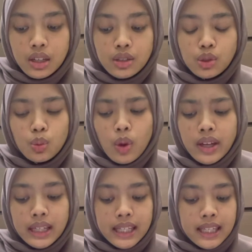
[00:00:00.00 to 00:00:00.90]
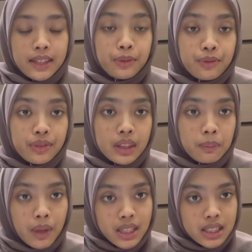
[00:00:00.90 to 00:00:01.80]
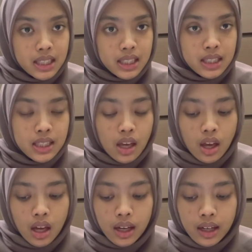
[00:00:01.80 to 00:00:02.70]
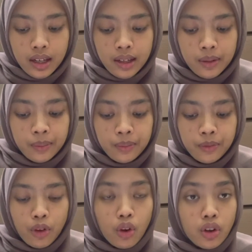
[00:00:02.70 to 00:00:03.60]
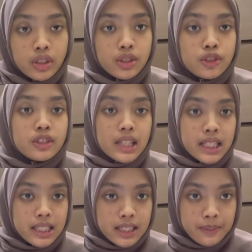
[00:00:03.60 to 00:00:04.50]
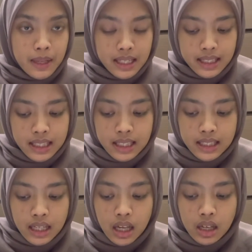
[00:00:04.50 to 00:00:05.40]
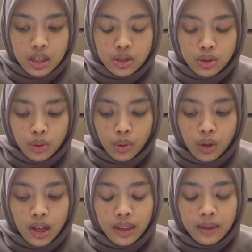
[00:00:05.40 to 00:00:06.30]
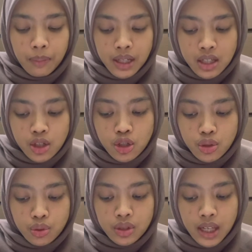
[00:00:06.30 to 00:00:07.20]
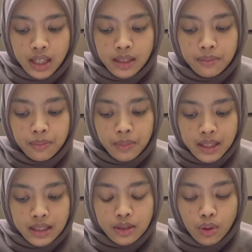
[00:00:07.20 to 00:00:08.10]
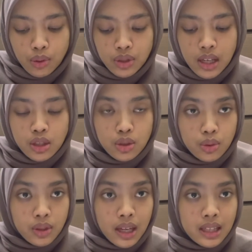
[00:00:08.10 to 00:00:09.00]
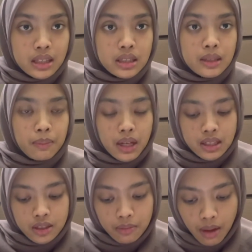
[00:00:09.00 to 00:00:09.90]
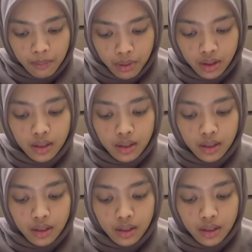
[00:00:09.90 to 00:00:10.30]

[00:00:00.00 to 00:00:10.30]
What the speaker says: So what if the patient forgotten to take these medicines? So the patient should take the missed dose as soon as the patient remember.